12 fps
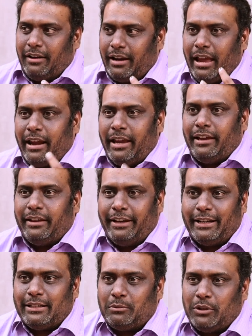can I
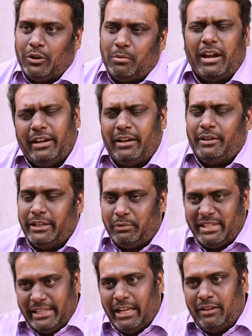create something on my? It
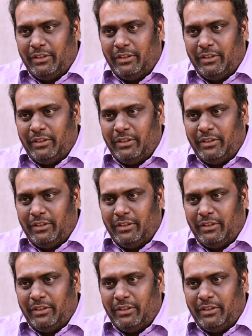was there